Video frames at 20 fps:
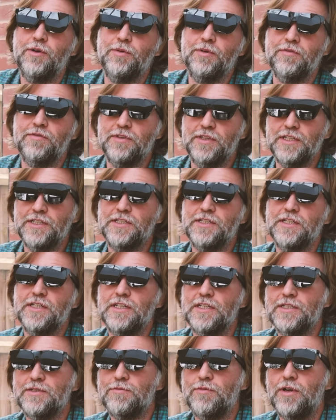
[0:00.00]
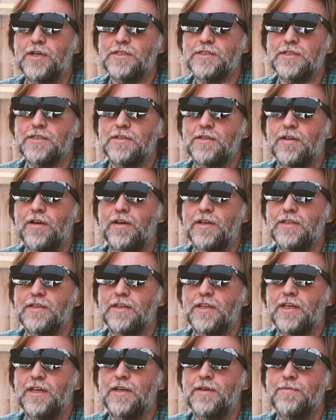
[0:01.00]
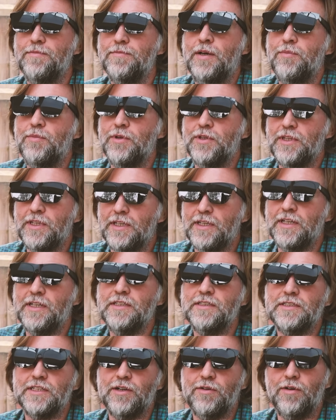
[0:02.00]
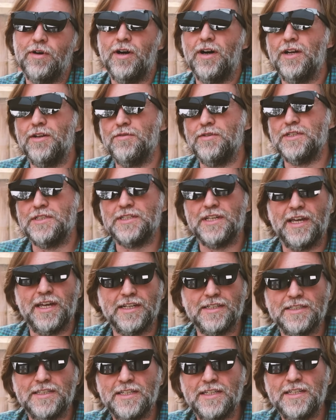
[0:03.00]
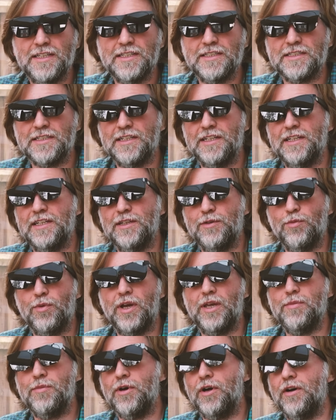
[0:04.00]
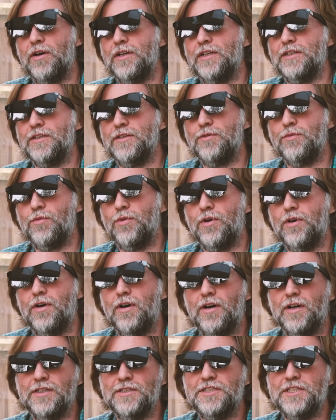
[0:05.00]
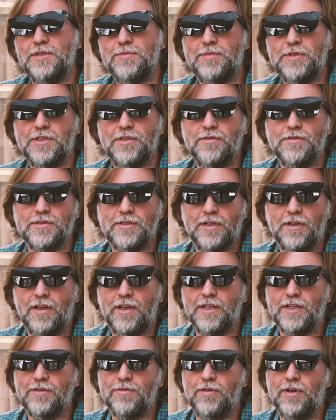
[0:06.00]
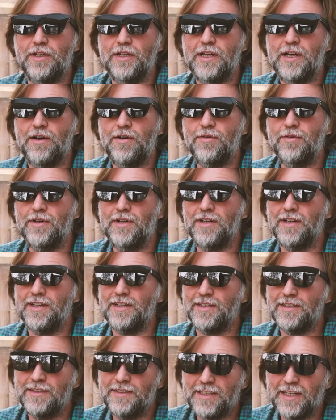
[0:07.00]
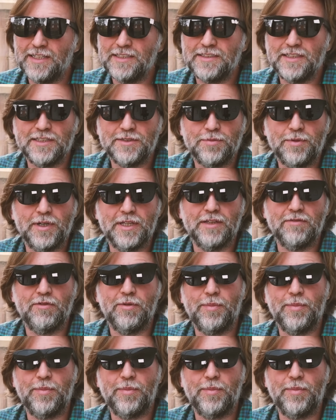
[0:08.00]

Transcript: with this year's Ryzen 9 there but the Intel Iris Xe is clearly way behind what iGPUs are like right now, and I guess that's why they've